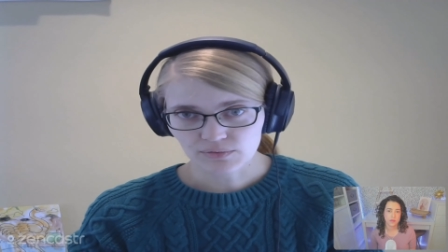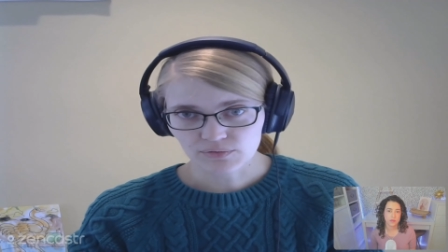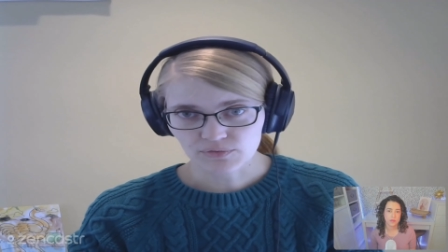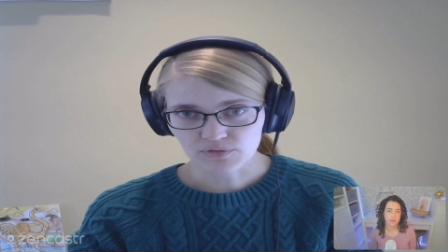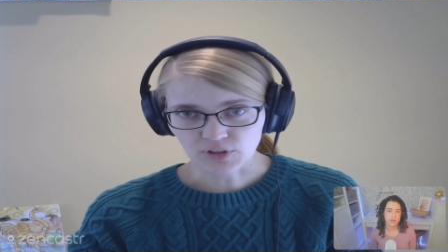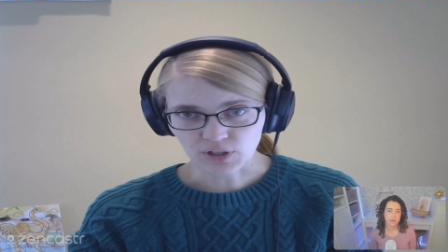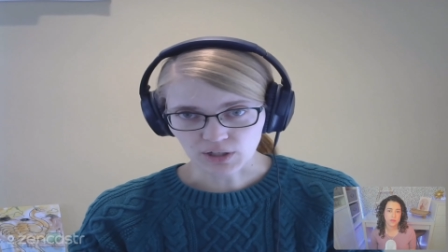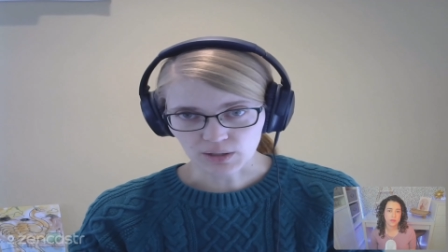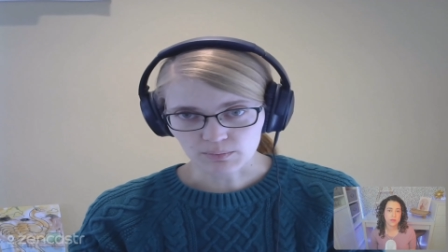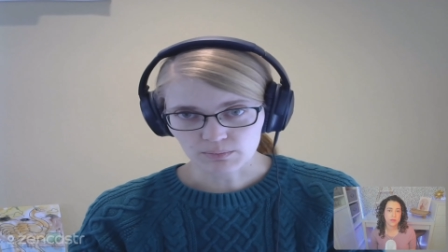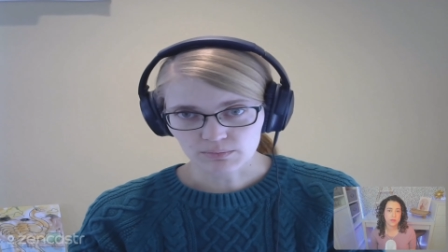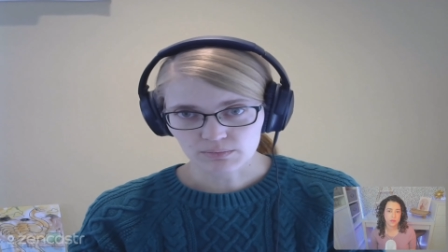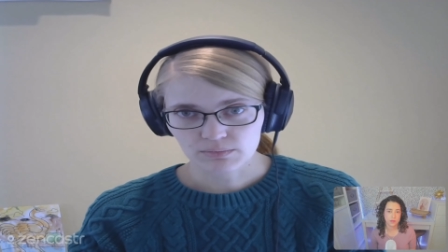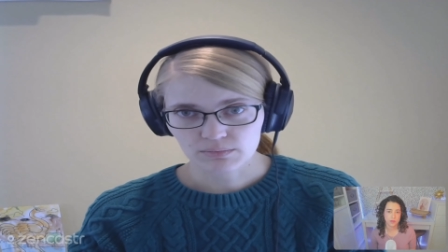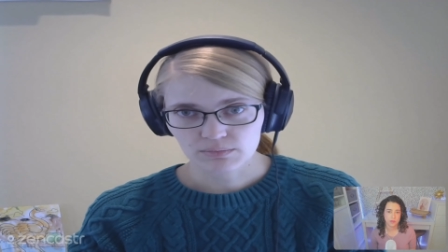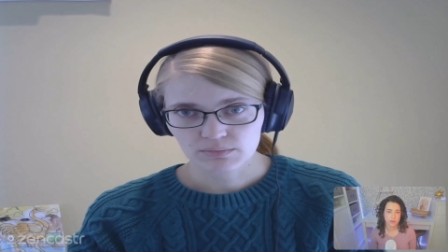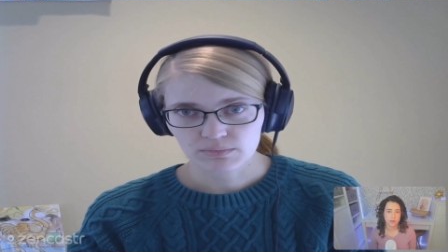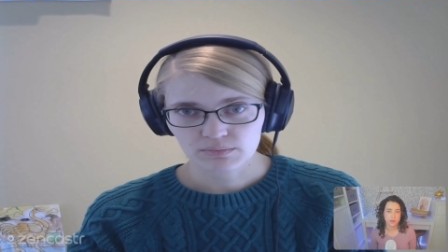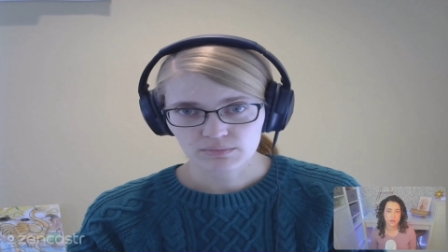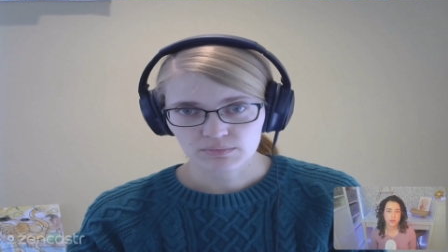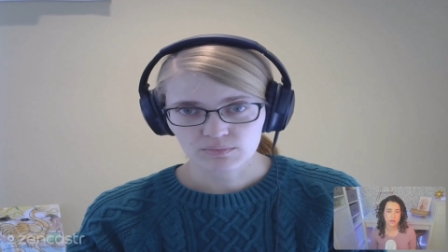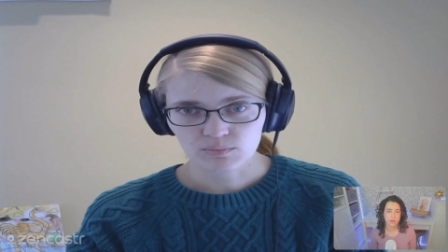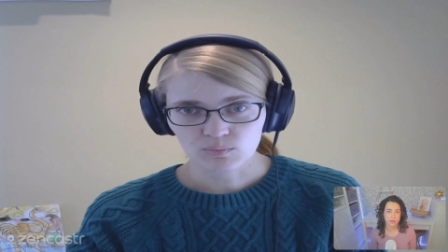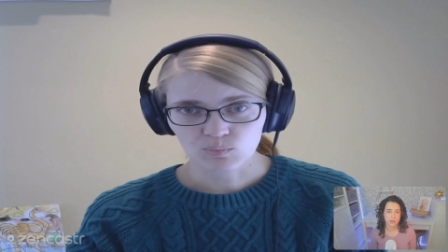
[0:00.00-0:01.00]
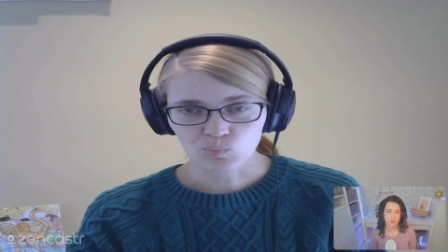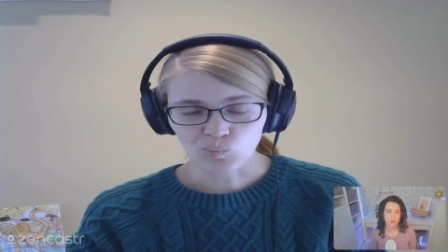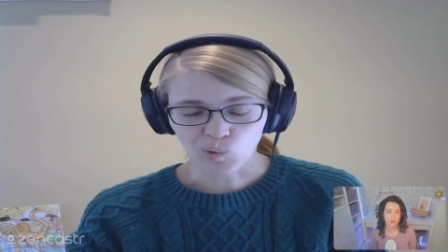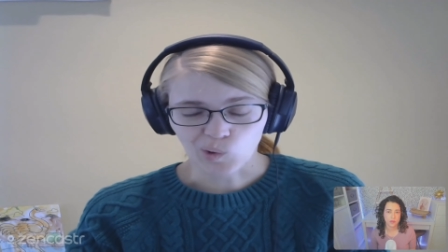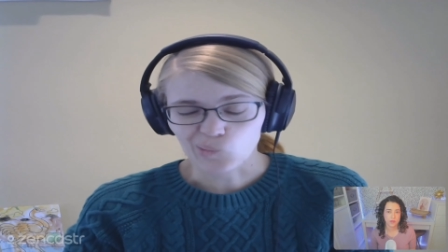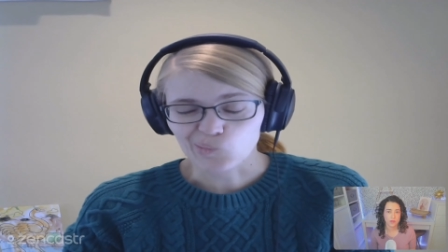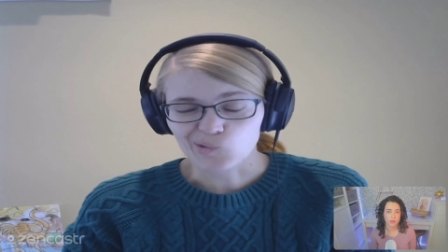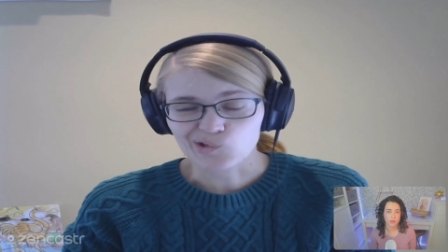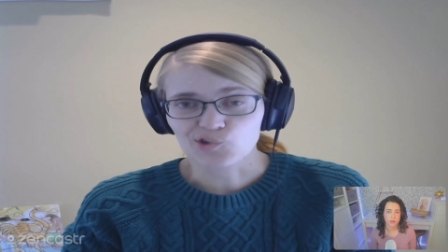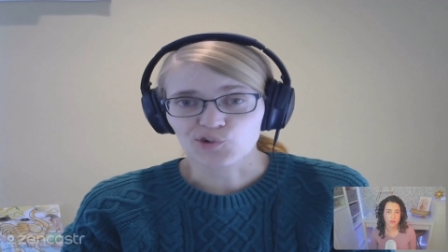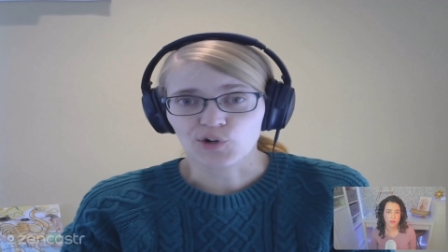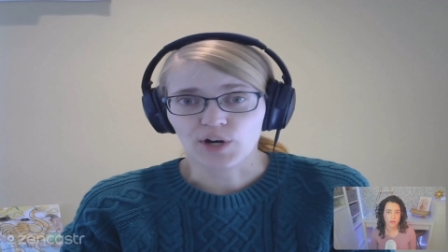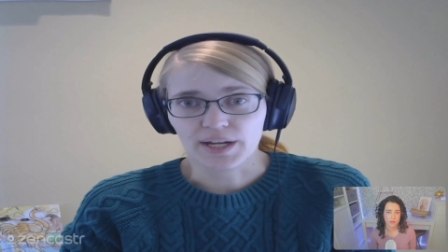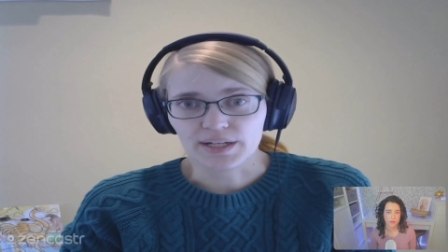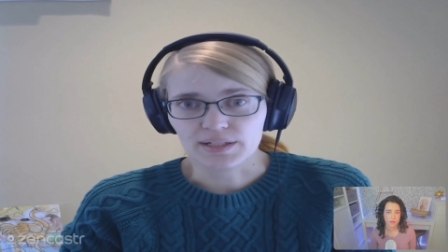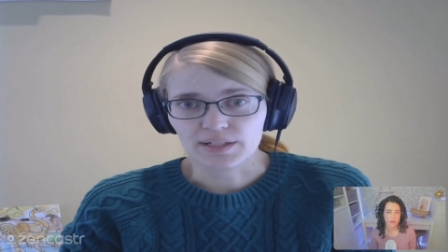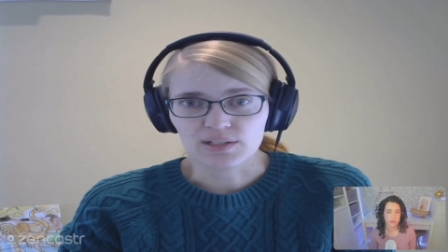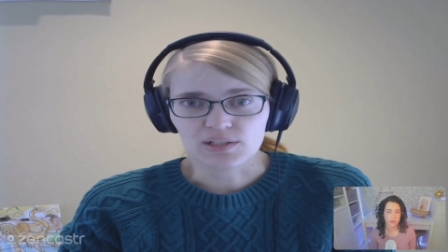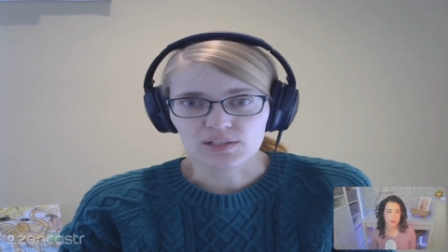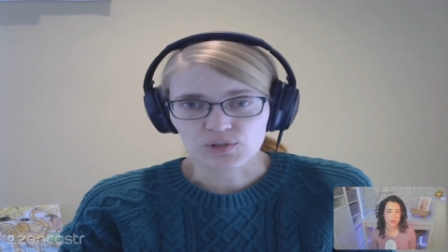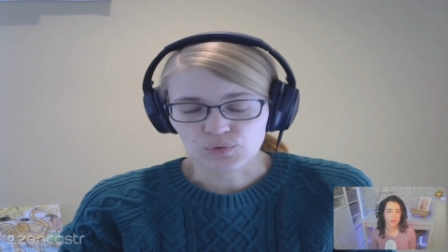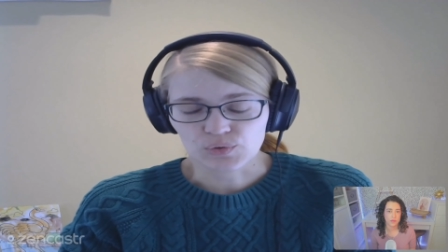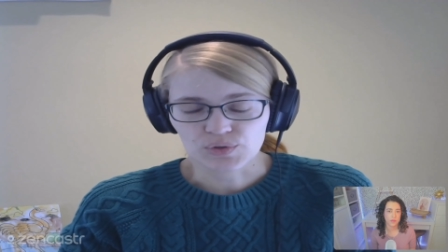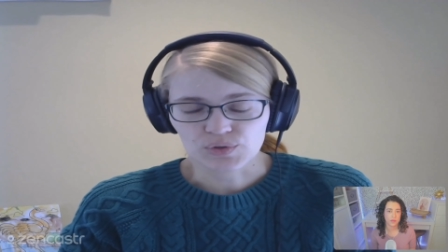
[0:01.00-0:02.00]
from what we're trying
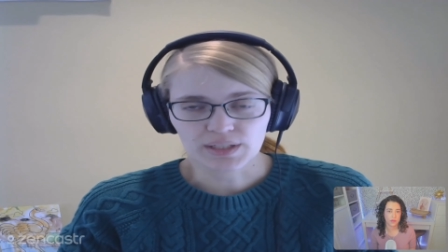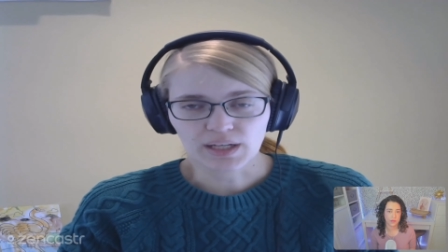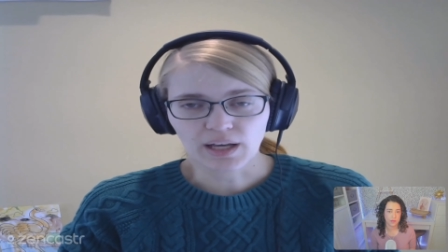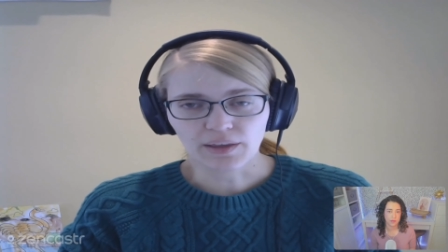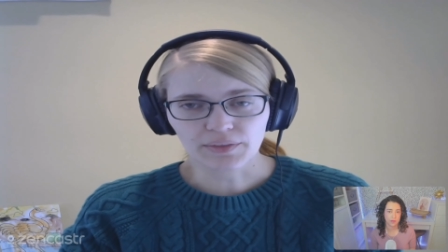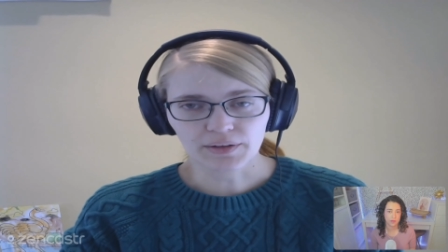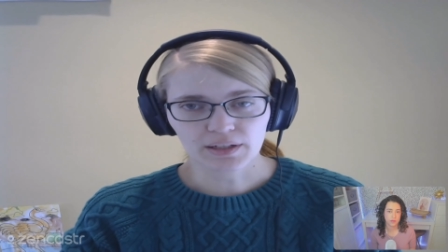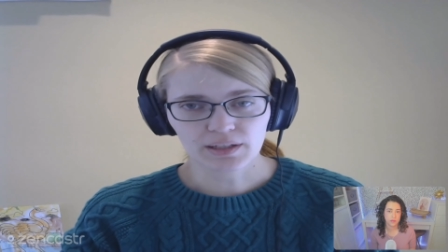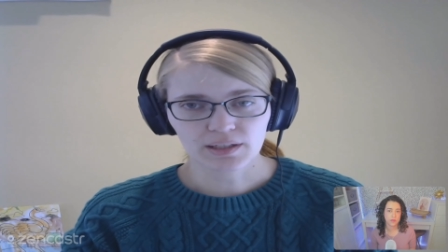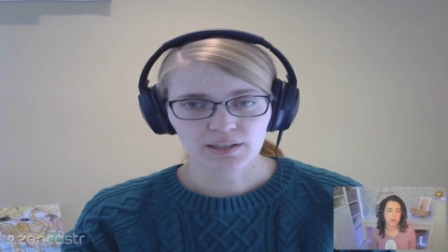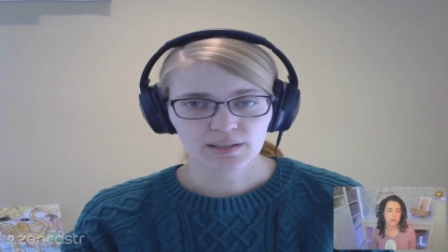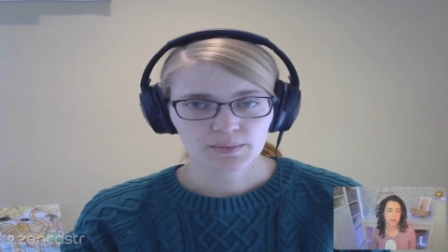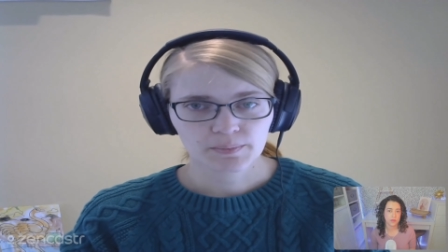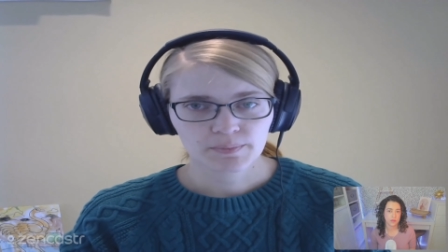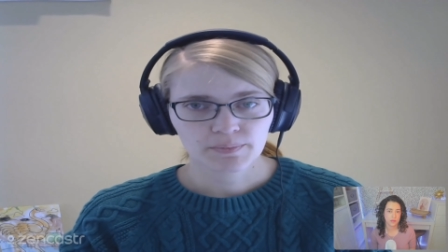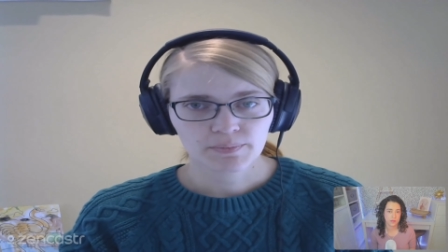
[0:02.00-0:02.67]
to do together?